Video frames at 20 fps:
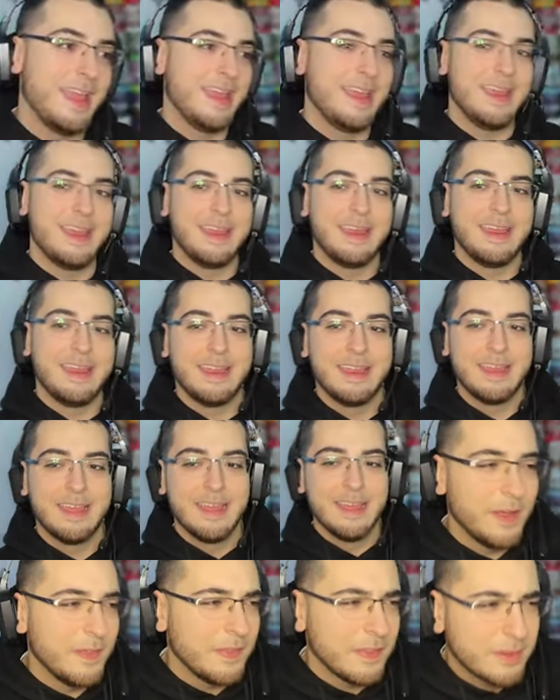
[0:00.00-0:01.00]
Hey,
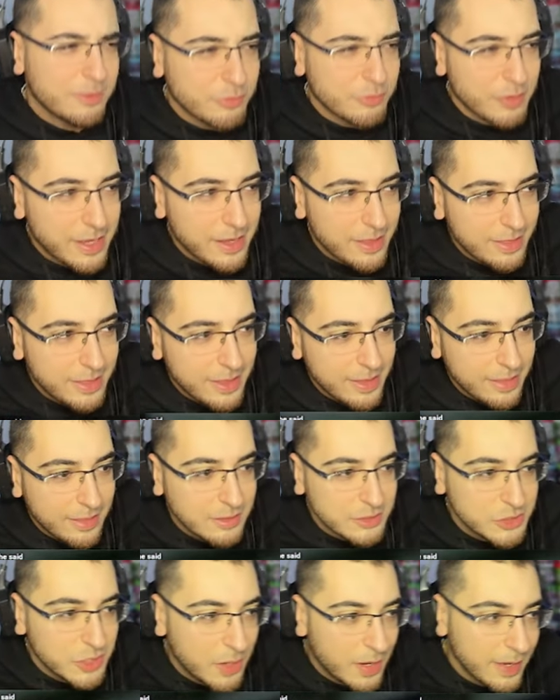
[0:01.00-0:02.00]
not the
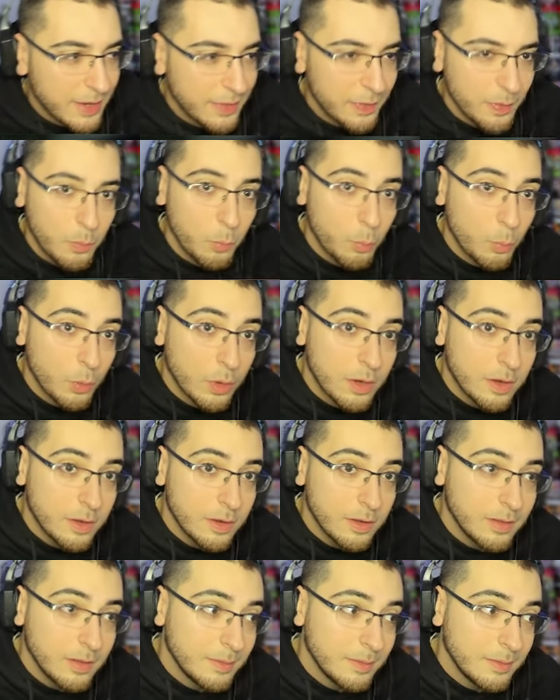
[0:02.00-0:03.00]
craziest shot in the
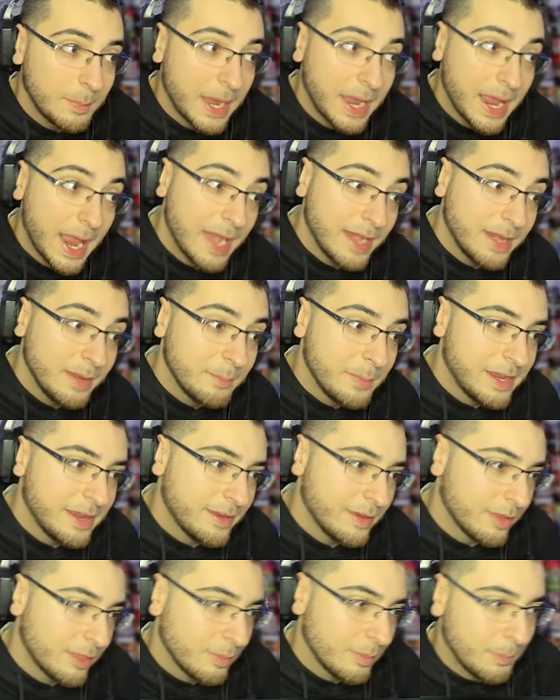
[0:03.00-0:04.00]
world by any
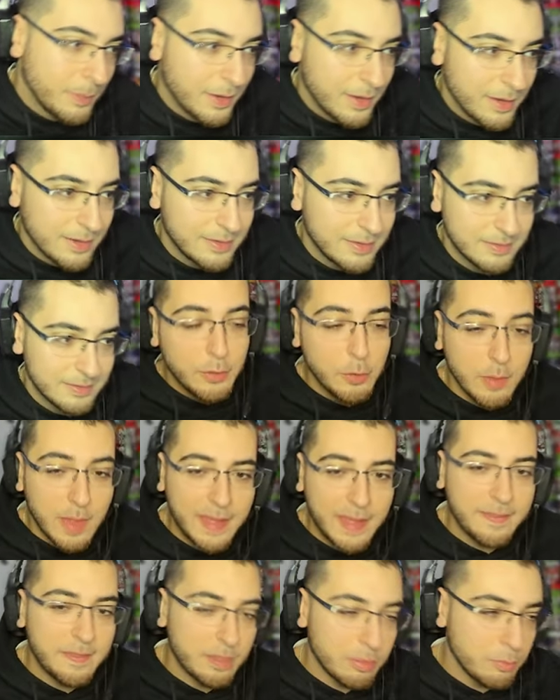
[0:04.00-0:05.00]
means, but I do
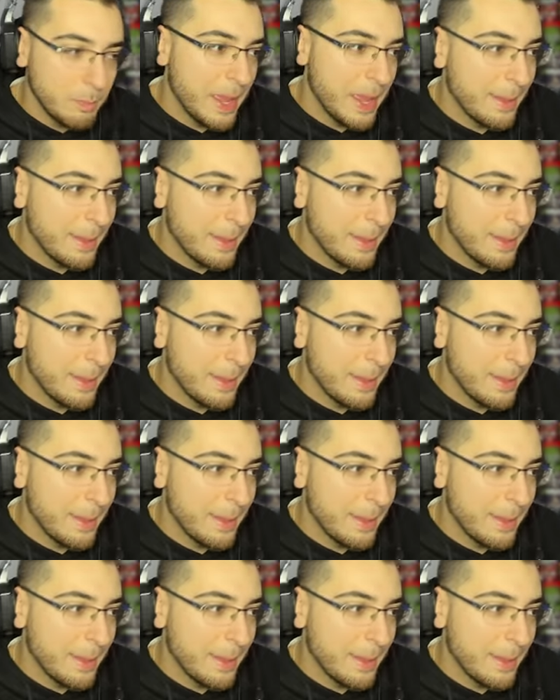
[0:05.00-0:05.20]
like this